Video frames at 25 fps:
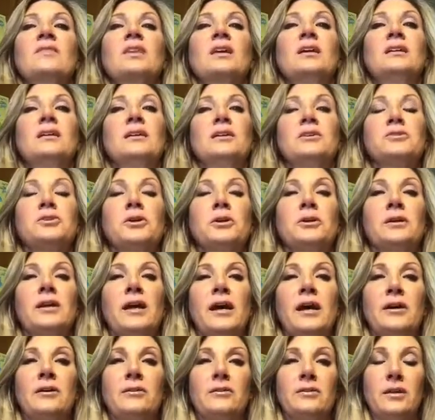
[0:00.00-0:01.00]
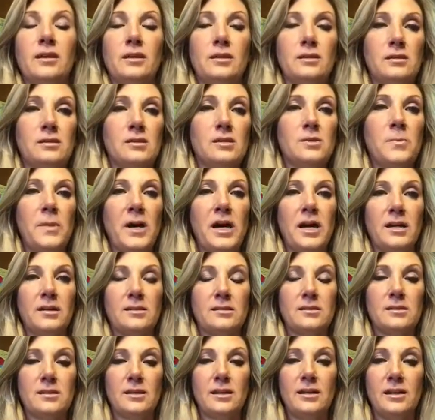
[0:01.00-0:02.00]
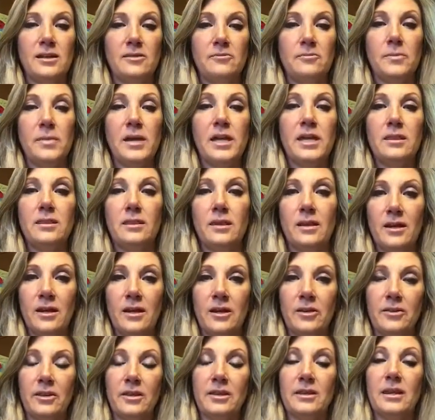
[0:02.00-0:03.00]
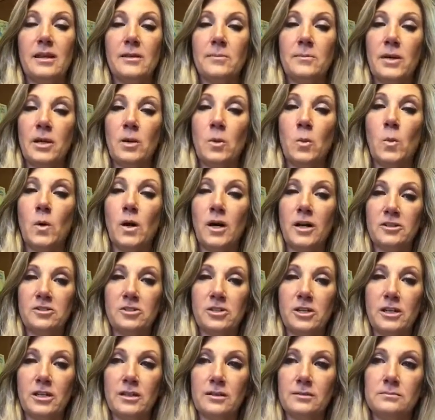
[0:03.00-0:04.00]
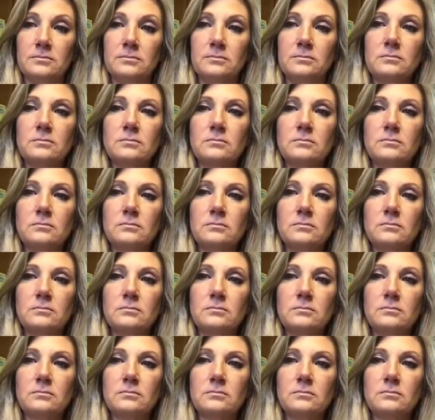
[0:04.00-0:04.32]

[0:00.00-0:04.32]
And it turned out that the spots that have been there that they've been watching